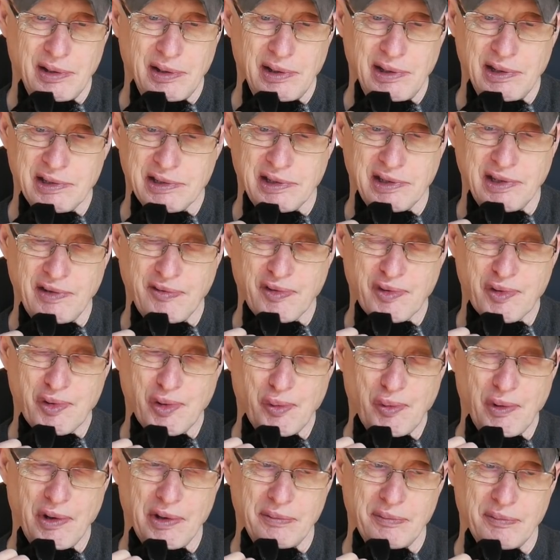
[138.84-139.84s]
it's a
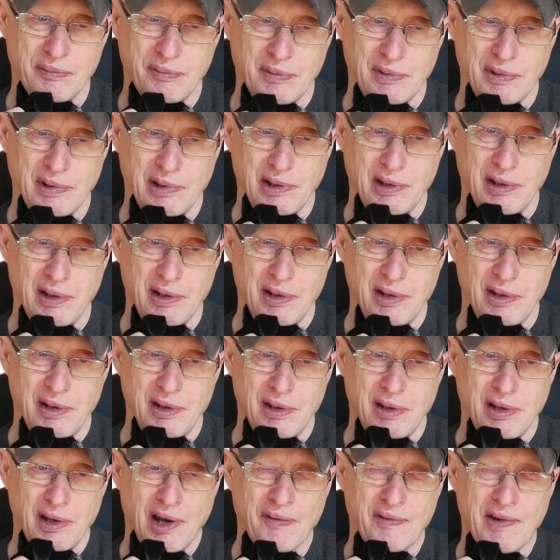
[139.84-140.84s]
difficult one.
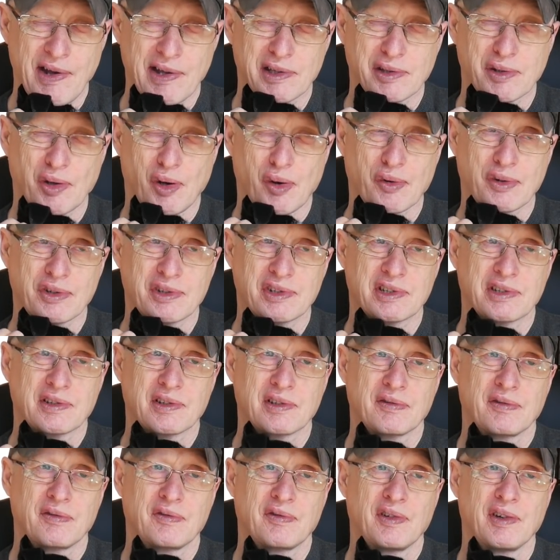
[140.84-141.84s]
I've had
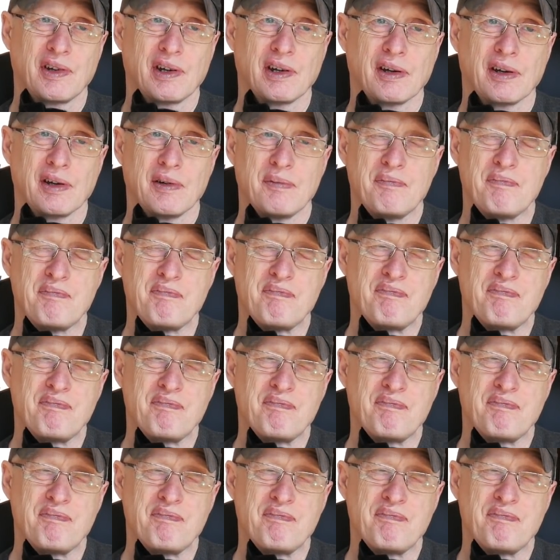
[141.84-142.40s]
dogs for.